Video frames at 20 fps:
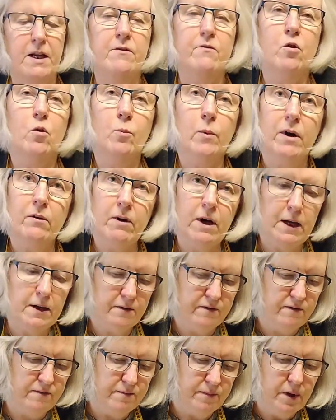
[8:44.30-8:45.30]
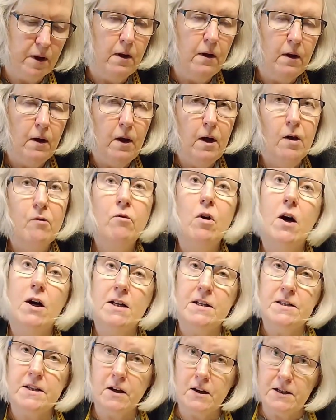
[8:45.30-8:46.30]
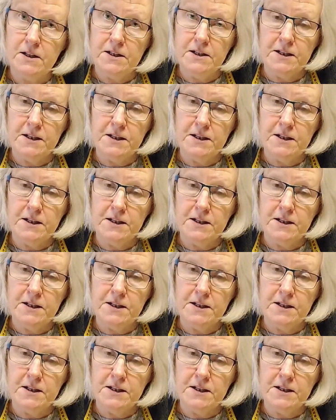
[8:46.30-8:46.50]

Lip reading: it the wrong way round. Right sides